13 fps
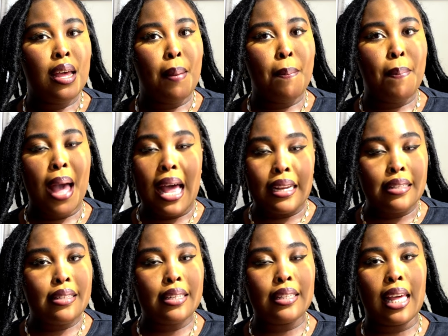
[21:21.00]

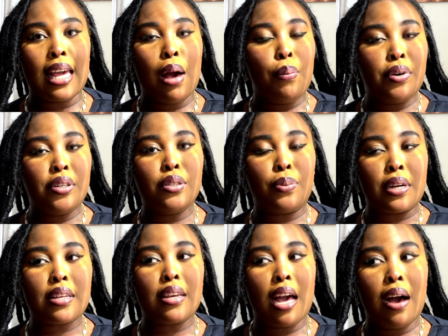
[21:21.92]
balancing. Like, I was
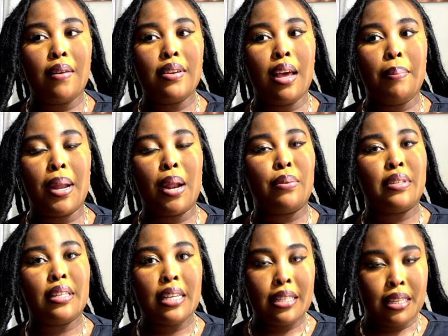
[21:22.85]
working out, but I
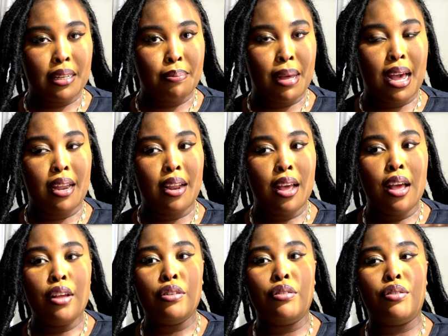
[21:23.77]
was eating bad.
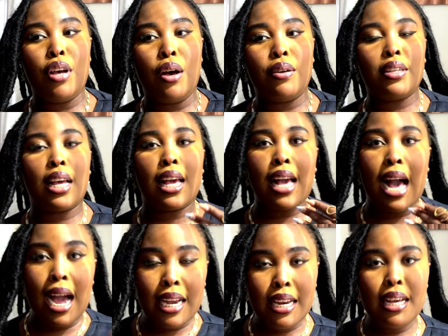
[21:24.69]
So
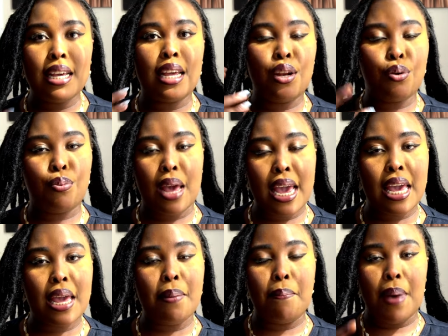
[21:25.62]
kinda in a way,
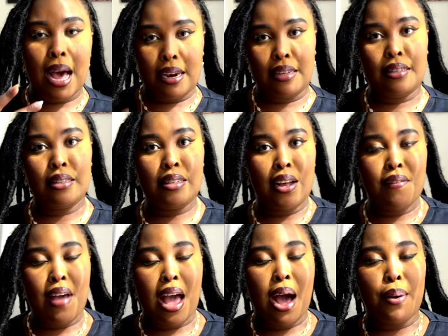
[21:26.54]
it balanced
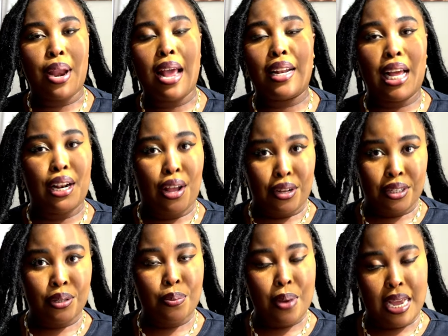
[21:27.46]
itself out and I
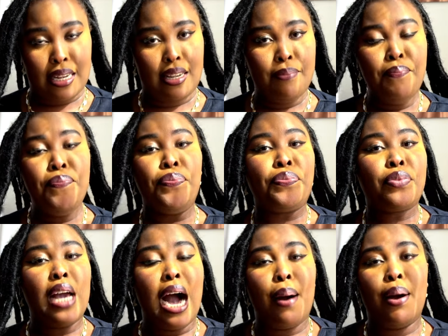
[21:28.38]
lost the weight.
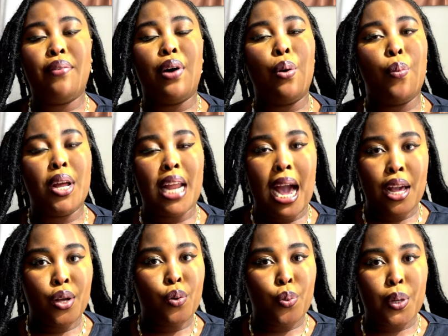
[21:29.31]
However, when
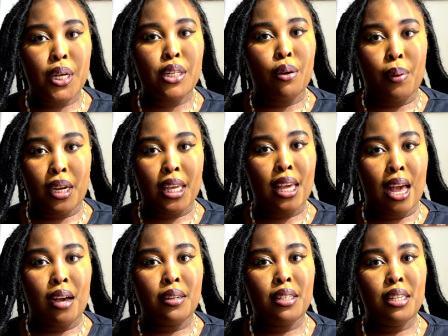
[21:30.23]
I quit working
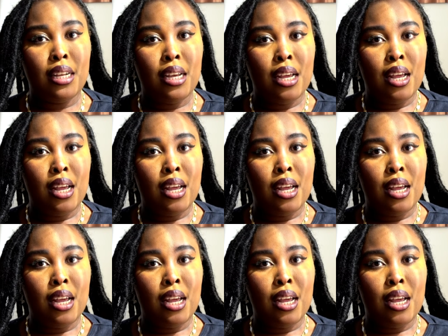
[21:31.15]
out,